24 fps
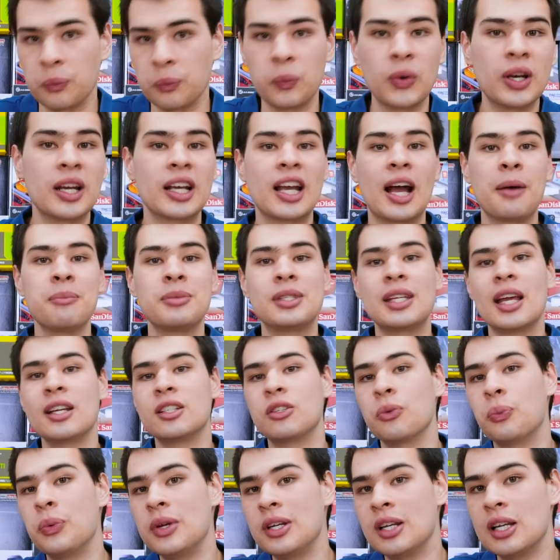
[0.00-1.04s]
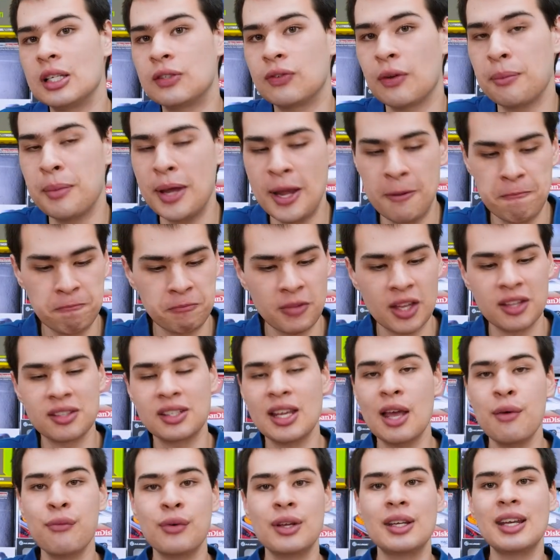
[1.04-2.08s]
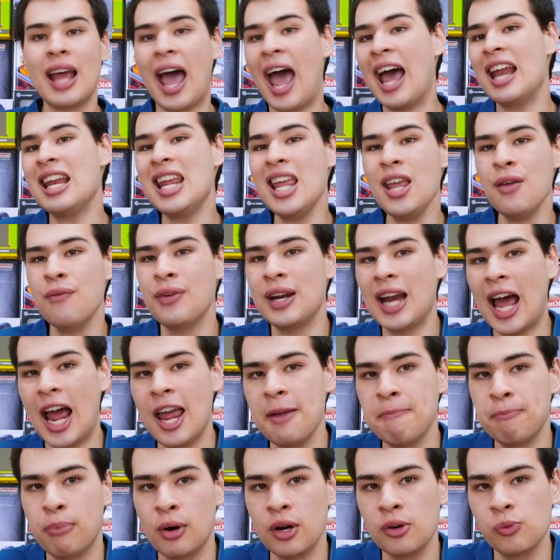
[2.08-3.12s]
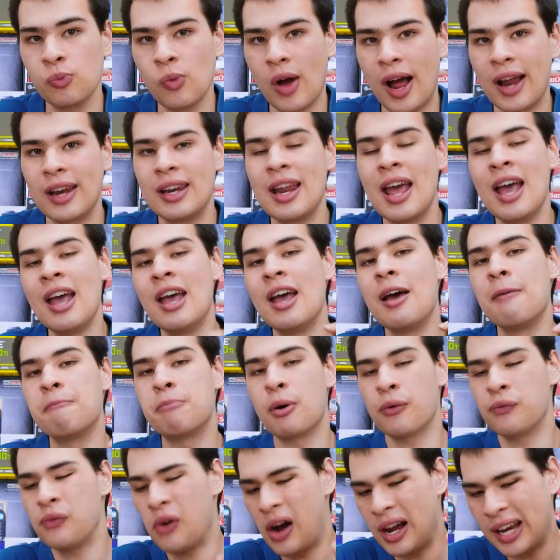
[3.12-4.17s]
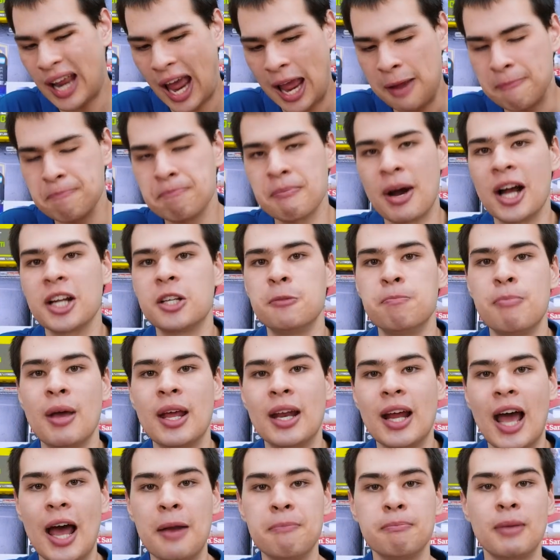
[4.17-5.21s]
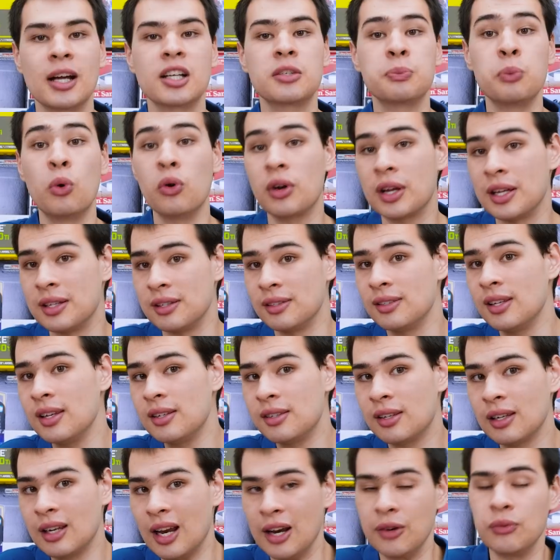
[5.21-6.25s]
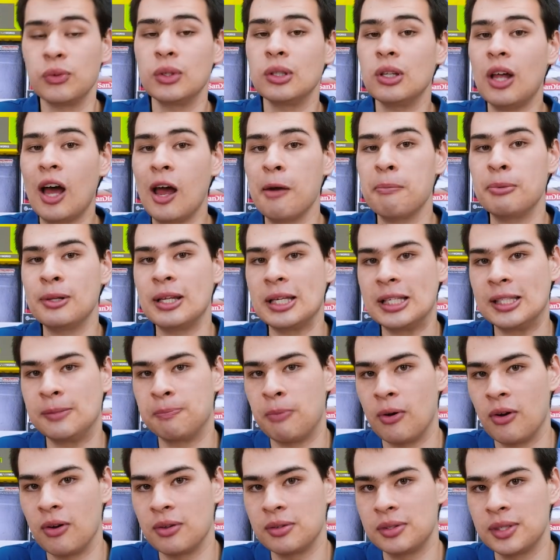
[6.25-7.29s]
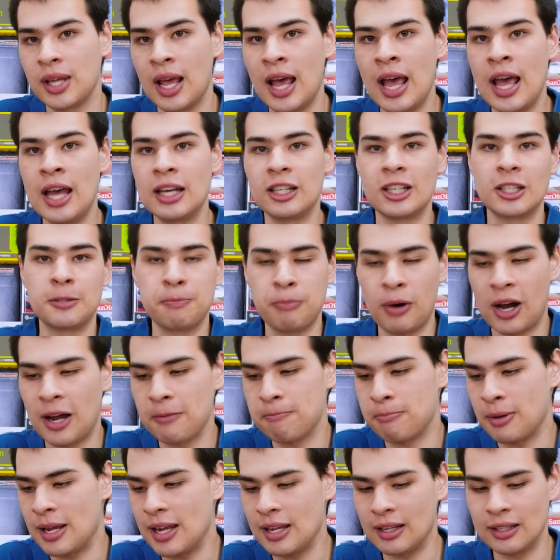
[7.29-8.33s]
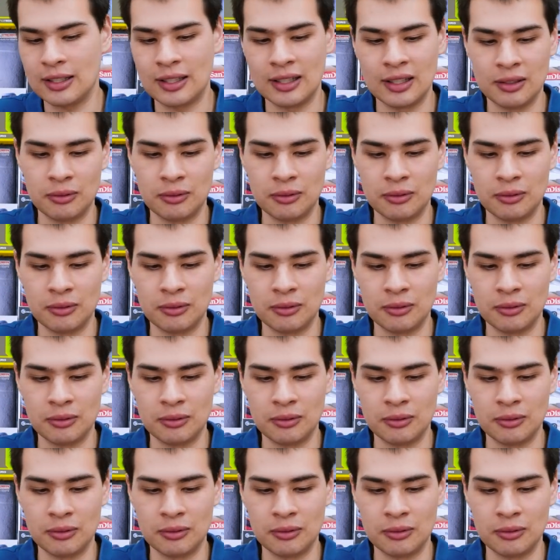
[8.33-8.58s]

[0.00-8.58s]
When it comes down to Windows for me, 7 and even 8.1 provide a much better and much more consistent and reliable experience despite being,